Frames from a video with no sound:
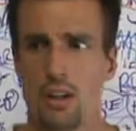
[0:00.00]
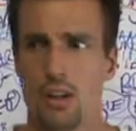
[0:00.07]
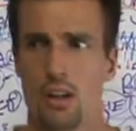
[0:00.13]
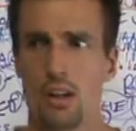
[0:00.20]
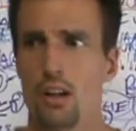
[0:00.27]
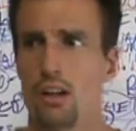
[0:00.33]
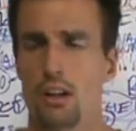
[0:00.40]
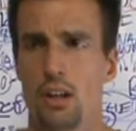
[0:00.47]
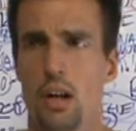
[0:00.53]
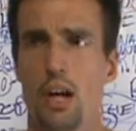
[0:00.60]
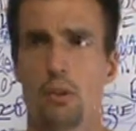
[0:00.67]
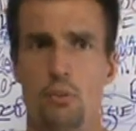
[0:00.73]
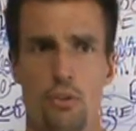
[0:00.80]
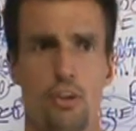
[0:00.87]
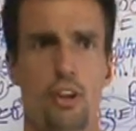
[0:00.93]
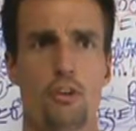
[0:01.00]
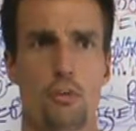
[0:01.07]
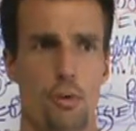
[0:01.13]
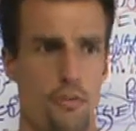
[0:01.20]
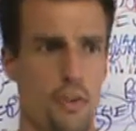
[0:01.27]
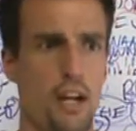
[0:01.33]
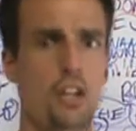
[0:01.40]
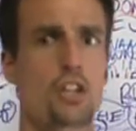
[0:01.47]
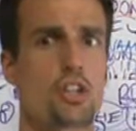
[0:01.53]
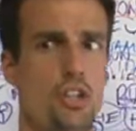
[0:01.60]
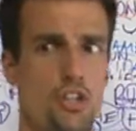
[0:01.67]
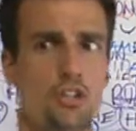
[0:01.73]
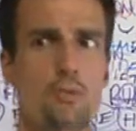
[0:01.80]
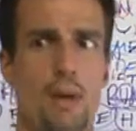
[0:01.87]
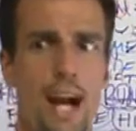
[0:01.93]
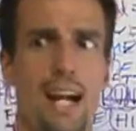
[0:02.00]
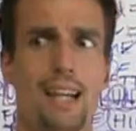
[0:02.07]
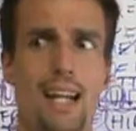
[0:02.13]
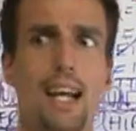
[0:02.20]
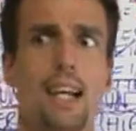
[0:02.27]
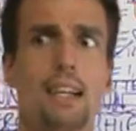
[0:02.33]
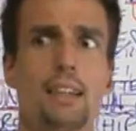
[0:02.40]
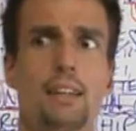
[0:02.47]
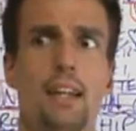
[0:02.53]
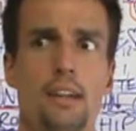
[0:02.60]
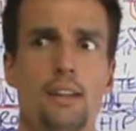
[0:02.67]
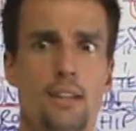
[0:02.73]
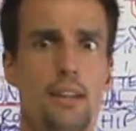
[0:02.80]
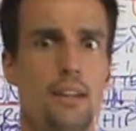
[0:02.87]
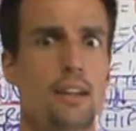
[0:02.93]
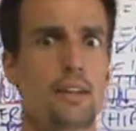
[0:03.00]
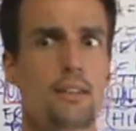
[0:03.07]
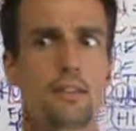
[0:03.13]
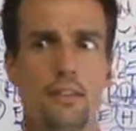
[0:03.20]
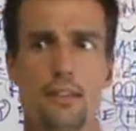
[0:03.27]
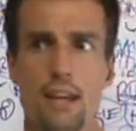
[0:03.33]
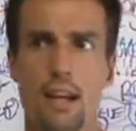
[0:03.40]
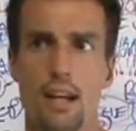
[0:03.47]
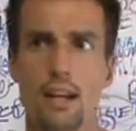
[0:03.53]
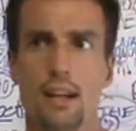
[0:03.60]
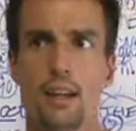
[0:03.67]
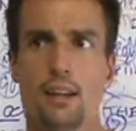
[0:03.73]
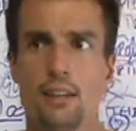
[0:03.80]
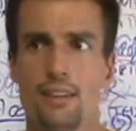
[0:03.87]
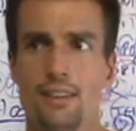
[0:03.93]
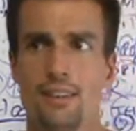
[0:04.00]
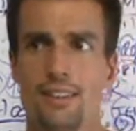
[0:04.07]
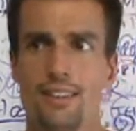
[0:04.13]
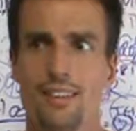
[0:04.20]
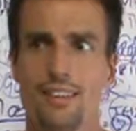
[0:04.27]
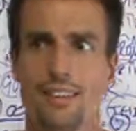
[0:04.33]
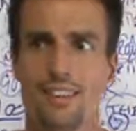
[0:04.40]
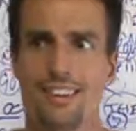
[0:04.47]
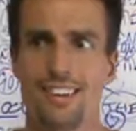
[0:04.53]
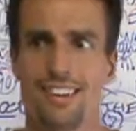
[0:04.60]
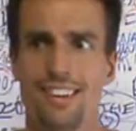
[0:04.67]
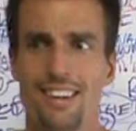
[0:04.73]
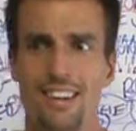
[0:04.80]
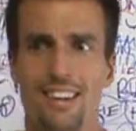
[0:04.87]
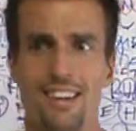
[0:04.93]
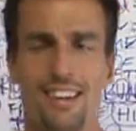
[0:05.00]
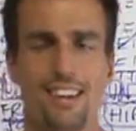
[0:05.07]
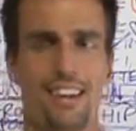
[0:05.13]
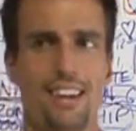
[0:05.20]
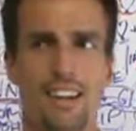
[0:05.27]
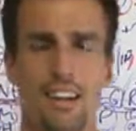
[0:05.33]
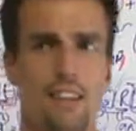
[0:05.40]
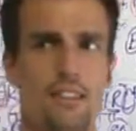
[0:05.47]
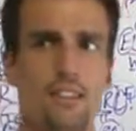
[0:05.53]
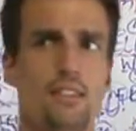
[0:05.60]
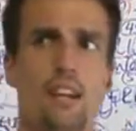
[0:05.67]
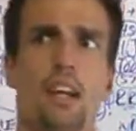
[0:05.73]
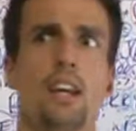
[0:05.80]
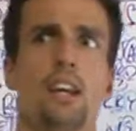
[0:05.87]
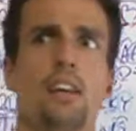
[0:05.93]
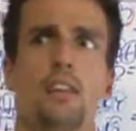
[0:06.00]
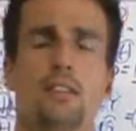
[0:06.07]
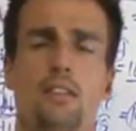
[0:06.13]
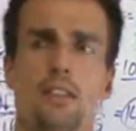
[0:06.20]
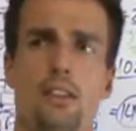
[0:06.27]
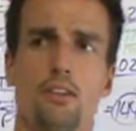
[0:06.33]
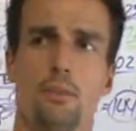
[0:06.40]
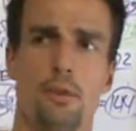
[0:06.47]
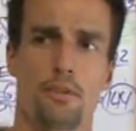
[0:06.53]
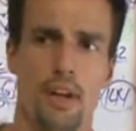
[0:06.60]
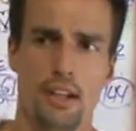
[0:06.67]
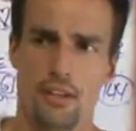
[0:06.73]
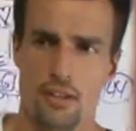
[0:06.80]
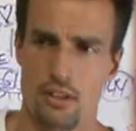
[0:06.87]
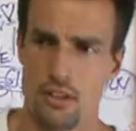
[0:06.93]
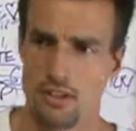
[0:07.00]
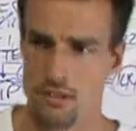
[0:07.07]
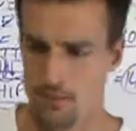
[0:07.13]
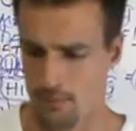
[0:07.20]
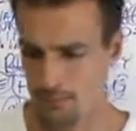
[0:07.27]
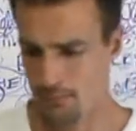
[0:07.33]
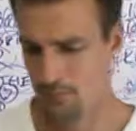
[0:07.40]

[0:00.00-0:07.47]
Uh, God was as perfectionist back then as he is today. He doesn't change in his perfectionism.